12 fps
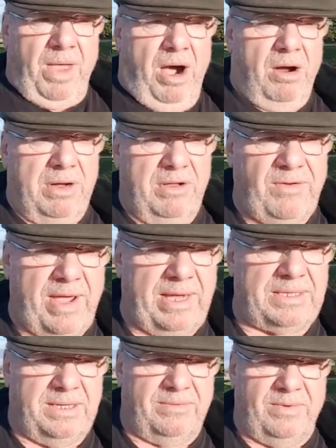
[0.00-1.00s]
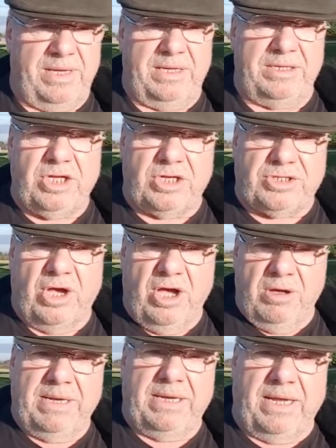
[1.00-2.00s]
are effectively
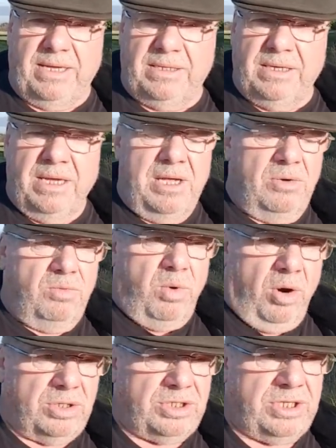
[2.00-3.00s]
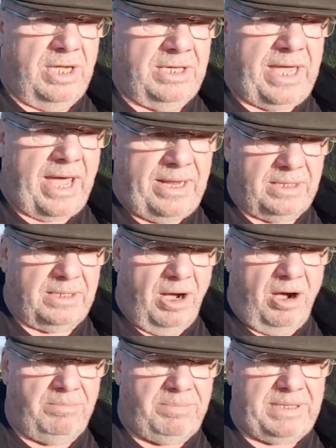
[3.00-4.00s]
determining what can and
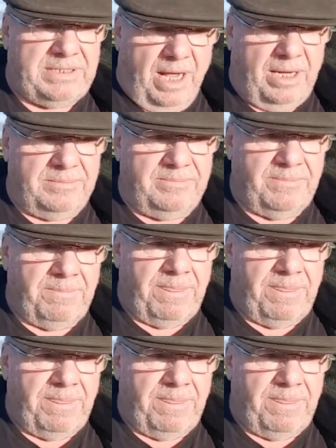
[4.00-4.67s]
can't be done,